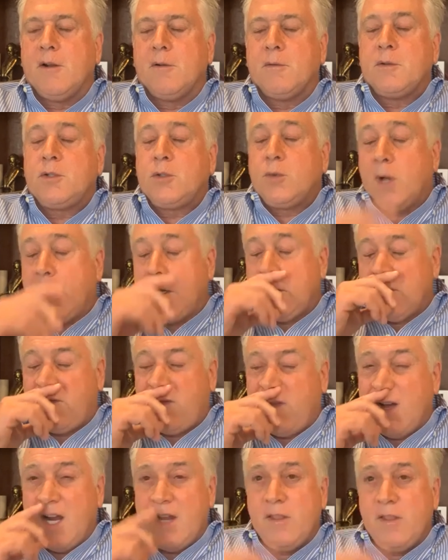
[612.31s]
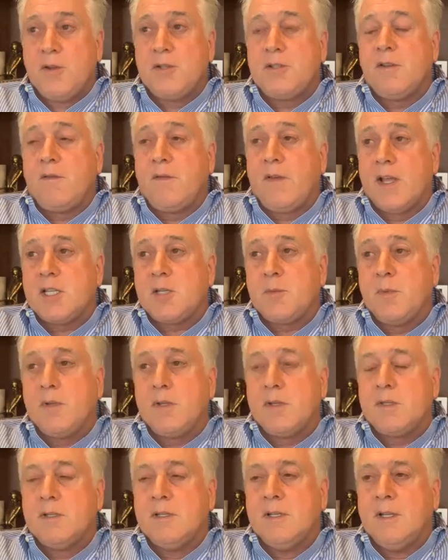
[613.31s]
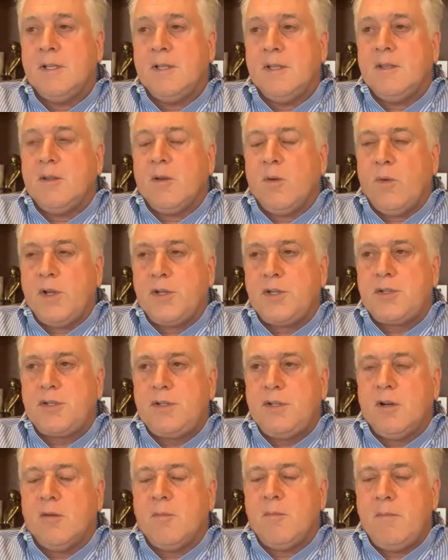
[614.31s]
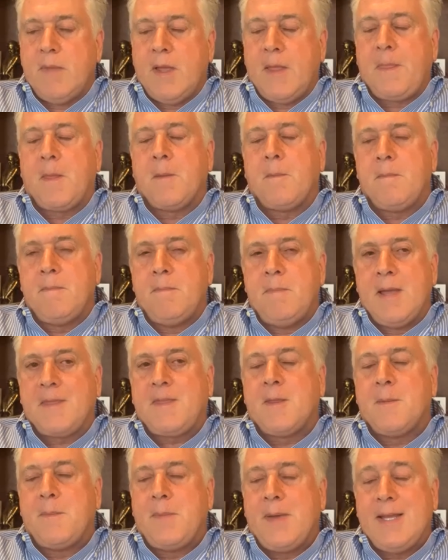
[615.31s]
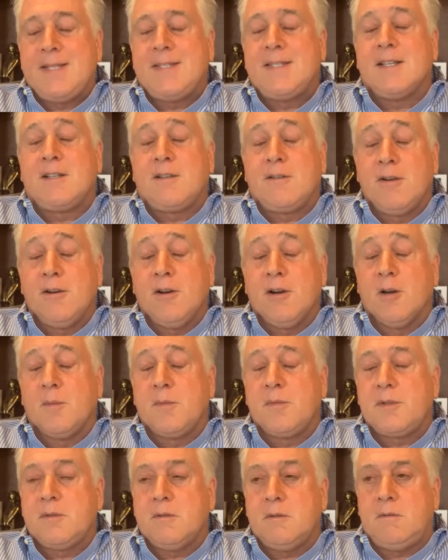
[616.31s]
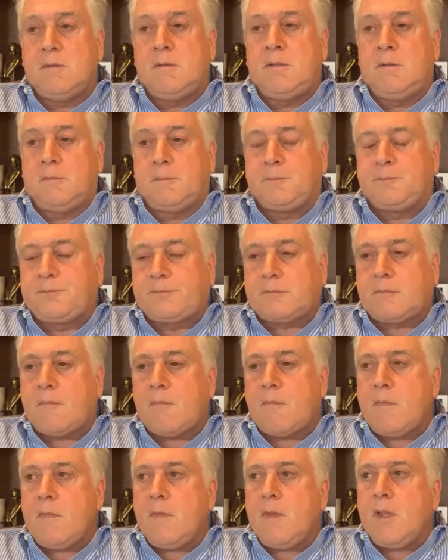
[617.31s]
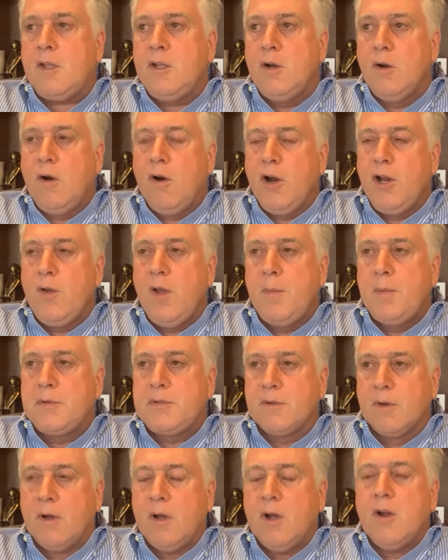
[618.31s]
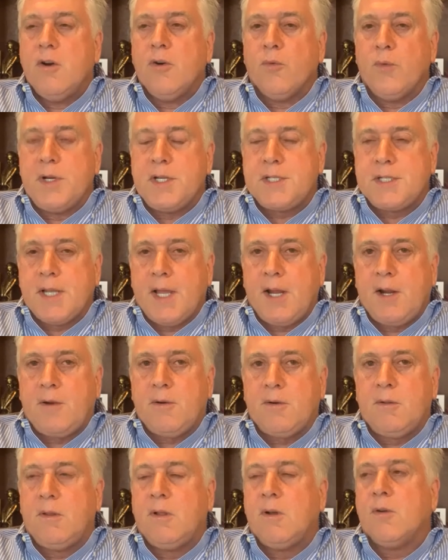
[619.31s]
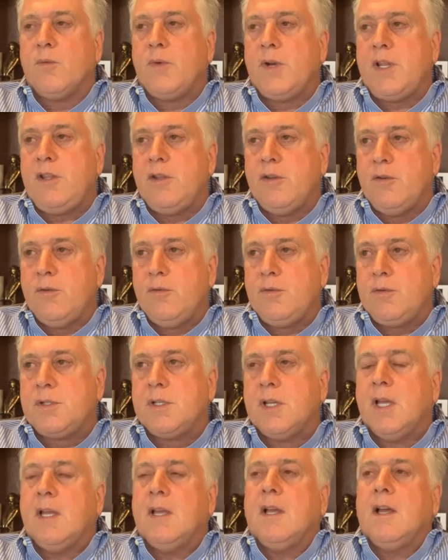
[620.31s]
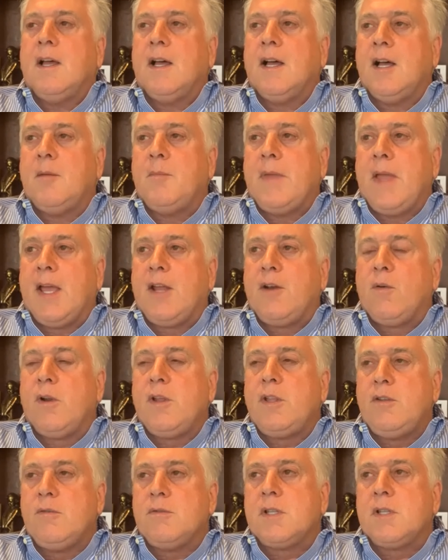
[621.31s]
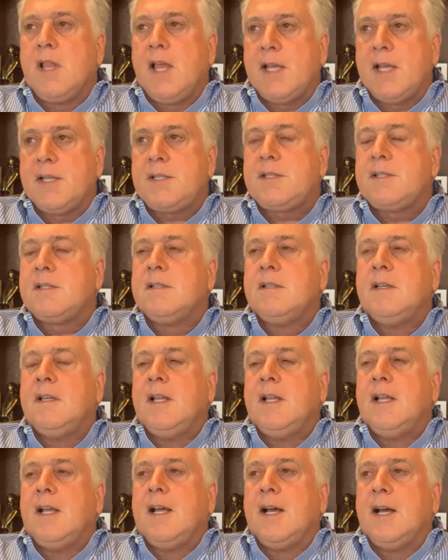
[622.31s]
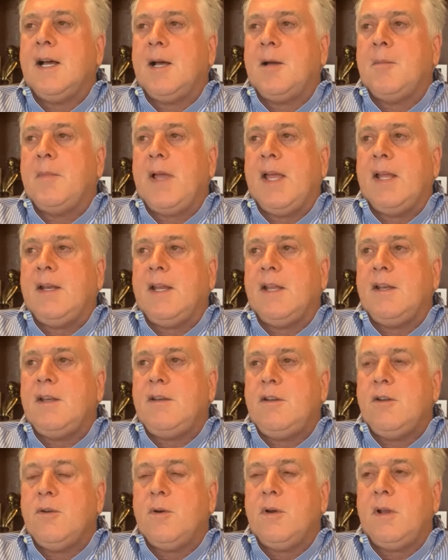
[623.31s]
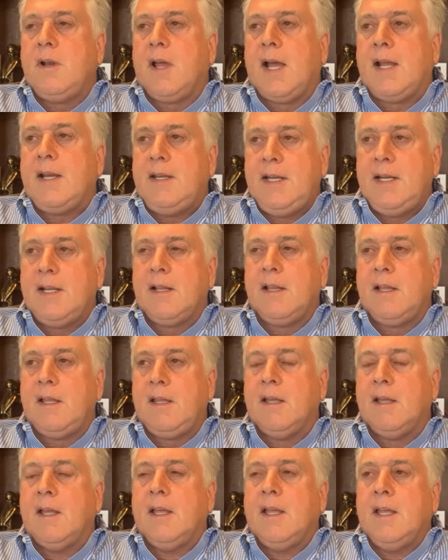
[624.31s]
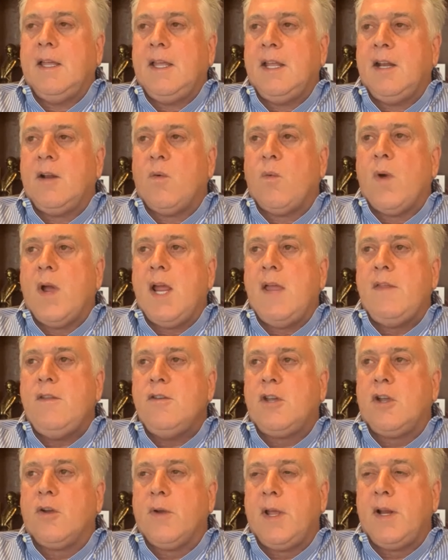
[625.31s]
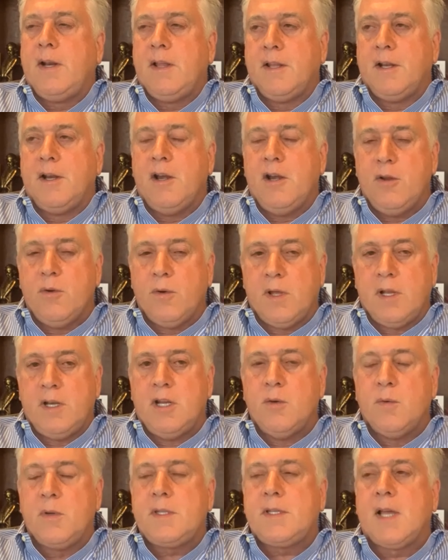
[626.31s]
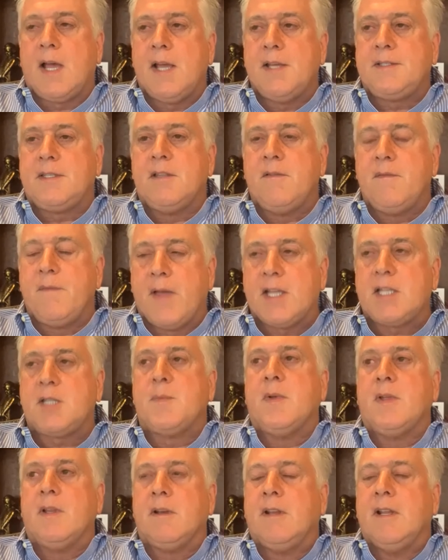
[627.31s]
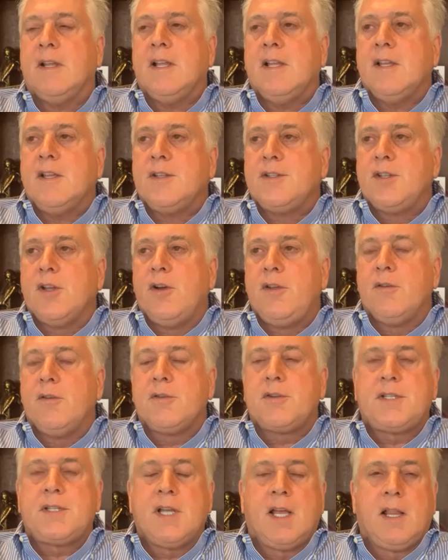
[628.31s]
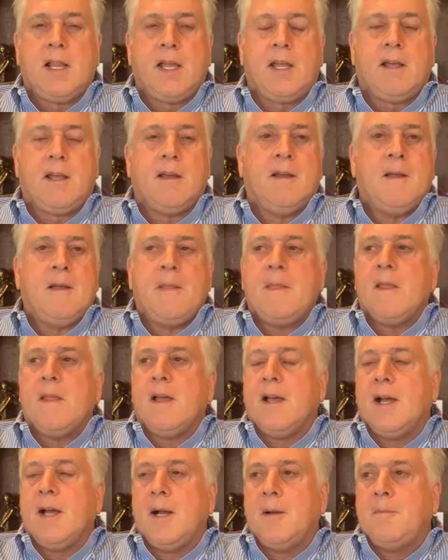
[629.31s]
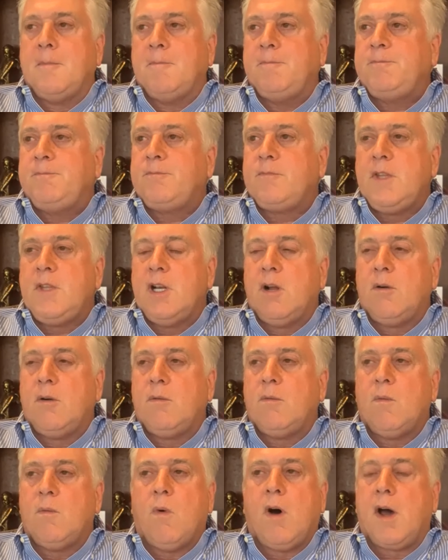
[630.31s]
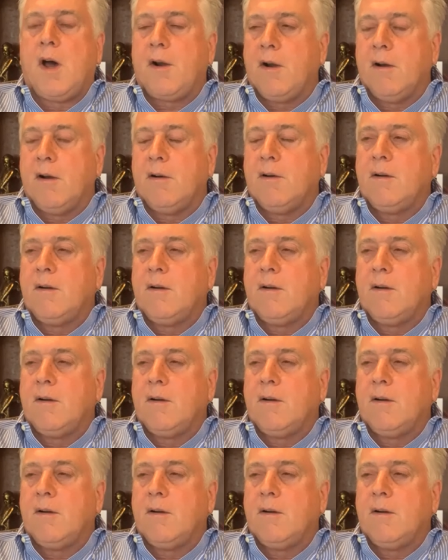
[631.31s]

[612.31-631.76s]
trying to find those investments, which, met the basic terms. Are you able to recycle, reuse, and or use less, and do it ideally in a way that you create an annuitized investment. So you're selling, water